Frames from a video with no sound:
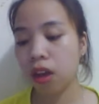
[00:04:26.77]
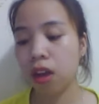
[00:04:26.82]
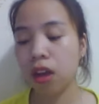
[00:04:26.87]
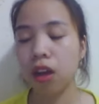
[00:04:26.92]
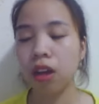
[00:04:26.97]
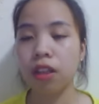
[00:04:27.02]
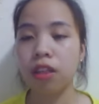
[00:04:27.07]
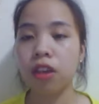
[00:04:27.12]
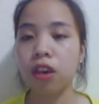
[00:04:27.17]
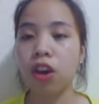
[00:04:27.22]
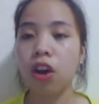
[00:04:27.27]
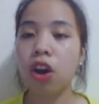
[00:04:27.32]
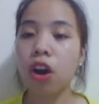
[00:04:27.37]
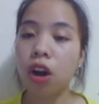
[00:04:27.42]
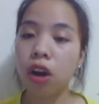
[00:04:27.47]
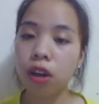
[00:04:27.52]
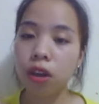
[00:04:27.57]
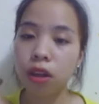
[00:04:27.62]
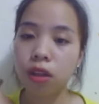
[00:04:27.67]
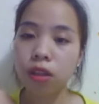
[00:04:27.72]

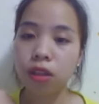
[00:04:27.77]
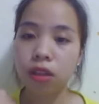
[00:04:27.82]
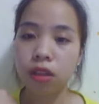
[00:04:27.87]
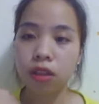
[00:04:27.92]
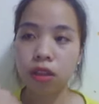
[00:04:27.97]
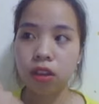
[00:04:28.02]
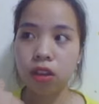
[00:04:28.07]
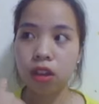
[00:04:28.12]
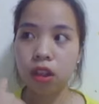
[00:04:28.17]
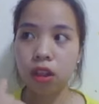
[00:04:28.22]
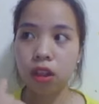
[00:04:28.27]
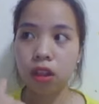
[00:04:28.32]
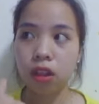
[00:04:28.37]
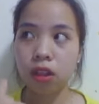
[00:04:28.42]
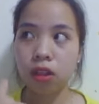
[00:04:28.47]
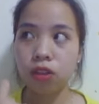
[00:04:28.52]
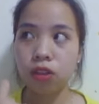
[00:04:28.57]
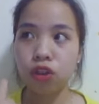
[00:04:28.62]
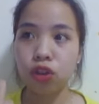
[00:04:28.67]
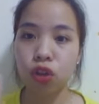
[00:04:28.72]

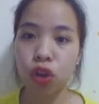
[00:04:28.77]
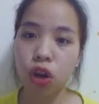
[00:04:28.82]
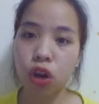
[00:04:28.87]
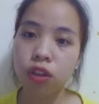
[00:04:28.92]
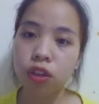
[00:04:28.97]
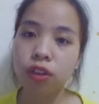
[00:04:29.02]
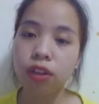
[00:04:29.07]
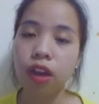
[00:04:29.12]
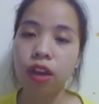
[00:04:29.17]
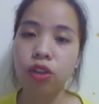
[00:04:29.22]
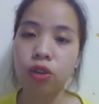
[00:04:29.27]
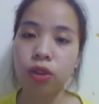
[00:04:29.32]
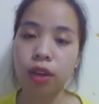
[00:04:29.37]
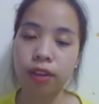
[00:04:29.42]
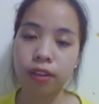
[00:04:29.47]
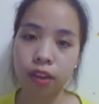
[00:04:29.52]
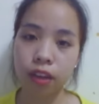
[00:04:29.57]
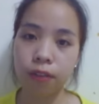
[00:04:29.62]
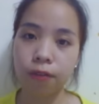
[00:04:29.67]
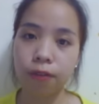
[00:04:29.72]
The short
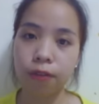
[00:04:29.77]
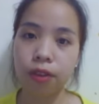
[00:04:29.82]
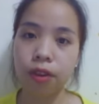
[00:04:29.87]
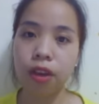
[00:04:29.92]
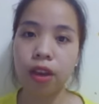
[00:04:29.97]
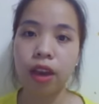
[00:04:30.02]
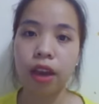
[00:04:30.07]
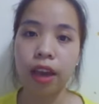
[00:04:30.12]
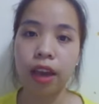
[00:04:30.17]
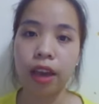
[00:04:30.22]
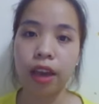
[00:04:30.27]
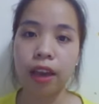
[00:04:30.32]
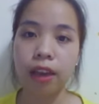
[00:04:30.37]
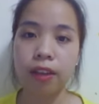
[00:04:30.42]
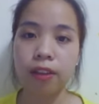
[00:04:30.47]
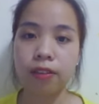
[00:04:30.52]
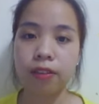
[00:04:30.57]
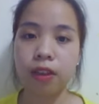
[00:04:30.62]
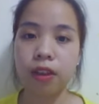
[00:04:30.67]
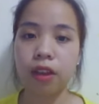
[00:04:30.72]
adjective
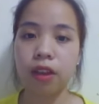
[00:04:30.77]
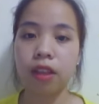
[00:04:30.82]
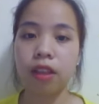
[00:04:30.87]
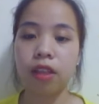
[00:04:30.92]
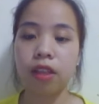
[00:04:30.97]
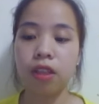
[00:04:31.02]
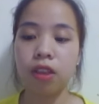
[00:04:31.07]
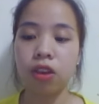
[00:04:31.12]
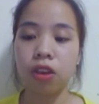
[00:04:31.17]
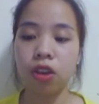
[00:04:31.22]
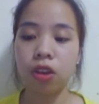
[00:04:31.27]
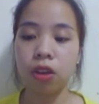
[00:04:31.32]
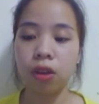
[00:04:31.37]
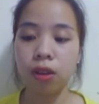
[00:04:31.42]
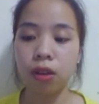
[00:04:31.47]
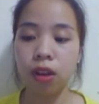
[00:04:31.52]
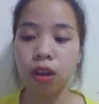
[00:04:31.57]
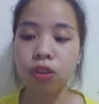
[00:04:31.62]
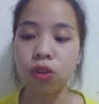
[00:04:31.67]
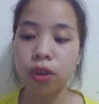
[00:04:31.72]
is
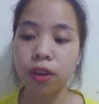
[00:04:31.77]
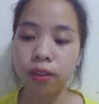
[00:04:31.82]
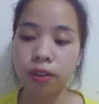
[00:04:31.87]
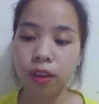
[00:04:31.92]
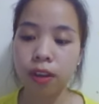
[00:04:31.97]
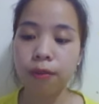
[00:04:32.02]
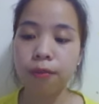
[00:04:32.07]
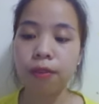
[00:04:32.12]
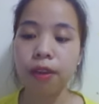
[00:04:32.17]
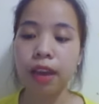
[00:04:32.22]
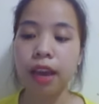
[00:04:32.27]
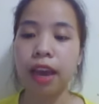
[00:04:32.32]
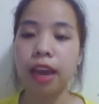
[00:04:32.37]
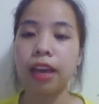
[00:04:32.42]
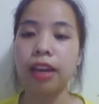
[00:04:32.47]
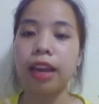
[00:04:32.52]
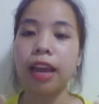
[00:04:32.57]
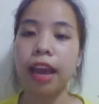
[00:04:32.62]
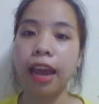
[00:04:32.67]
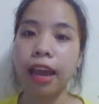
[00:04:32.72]
the adjective
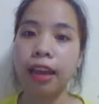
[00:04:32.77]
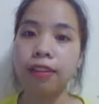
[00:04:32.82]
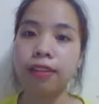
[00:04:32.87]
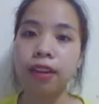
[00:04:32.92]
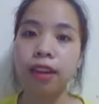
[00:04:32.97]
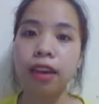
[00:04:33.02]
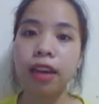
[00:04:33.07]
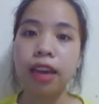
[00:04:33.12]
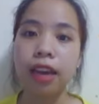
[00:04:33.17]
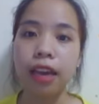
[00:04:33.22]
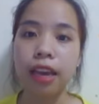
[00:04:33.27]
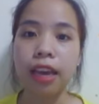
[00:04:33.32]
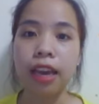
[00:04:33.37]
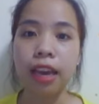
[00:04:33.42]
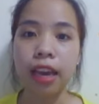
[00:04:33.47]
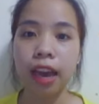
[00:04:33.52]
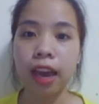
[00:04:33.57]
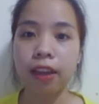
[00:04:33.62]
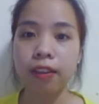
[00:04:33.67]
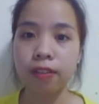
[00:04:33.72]
can add
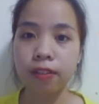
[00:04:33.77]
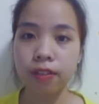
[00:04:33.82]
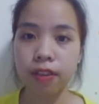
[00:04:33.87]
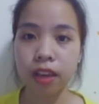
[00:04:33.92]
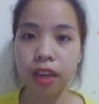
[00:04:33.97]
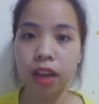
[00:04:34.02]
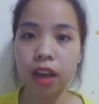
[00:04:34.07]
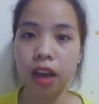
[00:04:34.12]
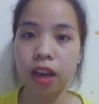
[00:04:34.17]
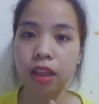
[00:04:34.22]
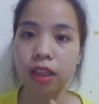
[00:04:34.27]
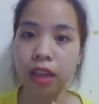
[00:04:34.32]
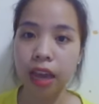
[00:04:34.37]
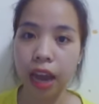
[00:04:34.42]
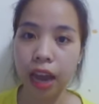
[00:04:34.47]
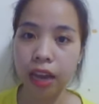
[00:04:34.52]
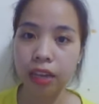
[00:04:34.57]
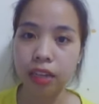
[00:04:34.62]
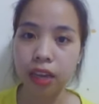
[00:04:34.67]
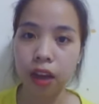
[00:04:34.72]
est at the
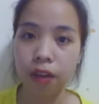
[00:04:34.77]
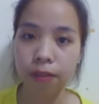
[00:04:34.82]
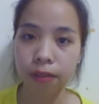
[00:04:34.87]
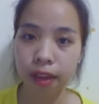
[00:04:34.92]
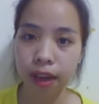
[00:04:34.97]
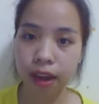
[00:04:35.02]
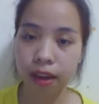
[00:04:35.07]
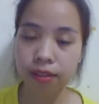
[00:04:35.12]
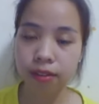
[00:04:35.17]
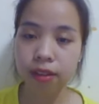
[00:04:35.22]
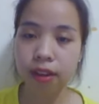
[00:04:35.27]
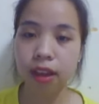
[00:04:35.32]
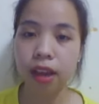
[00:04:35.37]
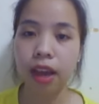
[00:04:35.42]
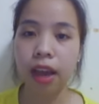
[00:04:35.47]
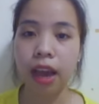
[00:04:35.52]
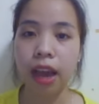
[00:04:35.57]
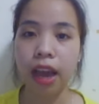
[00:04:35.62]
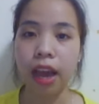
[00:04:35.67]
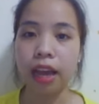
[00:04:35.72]
end of that
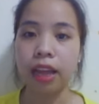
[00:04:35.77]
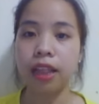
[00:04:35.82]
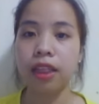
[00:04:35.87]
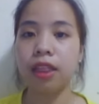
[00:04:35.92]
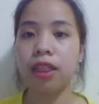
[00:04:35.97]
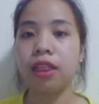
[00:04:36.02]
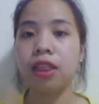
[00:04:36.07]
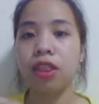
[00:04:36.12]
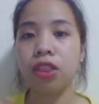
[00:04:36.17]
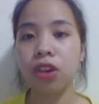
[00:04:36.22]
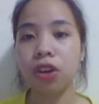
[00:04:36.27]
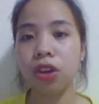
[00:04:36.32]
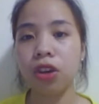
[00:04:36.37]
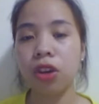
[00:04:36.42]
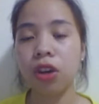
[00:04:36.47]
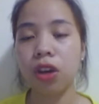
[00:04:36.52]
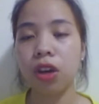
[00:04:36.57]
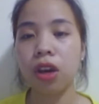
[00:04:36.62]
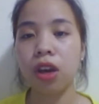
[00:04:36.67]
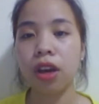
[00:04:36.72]
and
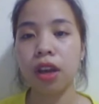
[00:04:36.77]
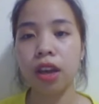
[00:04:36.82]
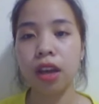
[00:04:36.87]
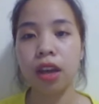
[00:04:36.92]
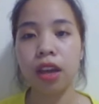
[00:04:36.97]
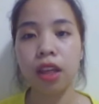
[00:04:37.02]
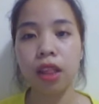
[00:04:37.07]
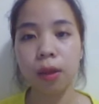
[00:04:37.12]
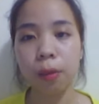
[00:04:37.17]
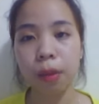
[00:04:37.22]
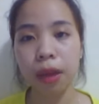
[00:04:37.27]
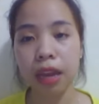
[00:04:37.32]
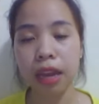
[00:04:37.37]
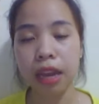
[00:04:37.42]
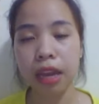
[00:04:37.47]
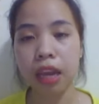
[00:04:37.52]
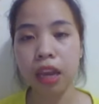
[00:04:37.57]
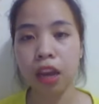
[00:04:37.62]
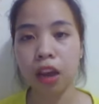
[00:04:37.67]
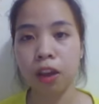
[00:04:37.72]
the in the
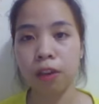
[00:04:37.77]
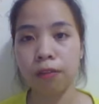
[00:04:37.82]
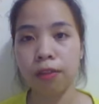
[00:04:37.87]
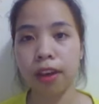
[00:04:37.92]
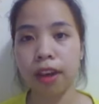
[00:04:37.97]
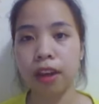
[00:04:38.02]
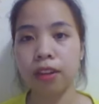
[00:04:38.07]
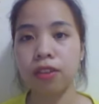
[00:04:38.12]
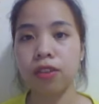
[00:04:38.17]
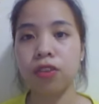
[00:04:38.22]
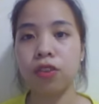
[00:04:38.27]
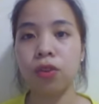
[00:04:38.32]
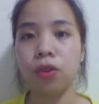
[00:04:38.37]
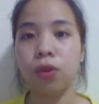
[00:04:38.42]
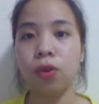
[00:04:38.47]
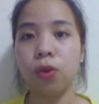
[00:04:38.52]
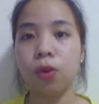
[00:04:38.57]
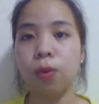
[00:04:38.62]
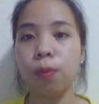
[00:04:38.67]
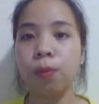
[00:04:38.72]
beginning of that
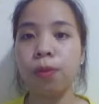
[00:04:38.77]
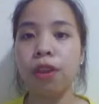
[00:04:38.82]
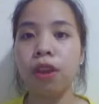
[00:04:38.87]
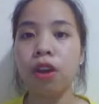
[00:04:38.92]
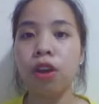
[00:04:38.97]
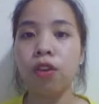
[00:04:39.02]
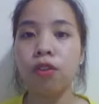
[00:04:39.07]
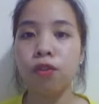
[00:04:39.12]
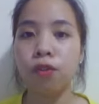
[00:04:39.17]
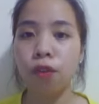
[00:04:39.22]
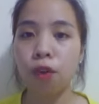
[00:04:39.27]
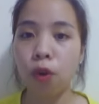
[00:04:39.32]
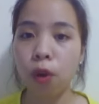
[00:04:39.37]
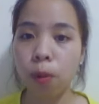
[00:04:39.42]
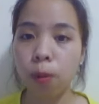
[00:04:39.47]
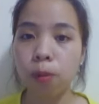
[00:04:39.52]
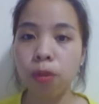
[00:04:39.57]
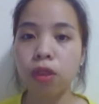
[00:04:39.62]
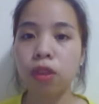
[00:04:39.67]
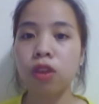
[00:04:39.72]
to
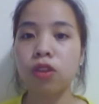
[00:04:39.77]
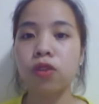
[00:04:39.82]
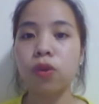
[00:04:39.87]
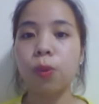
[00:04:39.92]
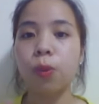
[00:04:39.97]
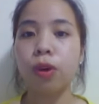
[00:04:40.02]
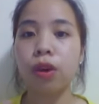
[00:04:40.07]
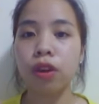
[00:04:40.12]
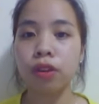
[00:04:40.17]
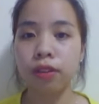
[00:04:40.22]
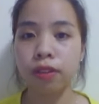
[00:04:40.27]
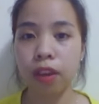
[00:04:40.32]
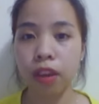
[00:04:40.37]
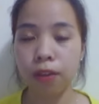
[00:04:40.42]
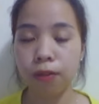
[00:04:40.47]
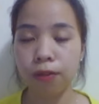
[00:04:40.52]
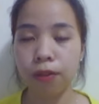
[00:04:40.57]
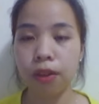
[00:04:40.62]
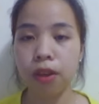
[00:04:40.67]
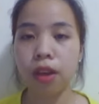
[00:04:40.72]
form the
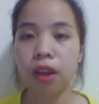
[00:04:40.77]
superlative.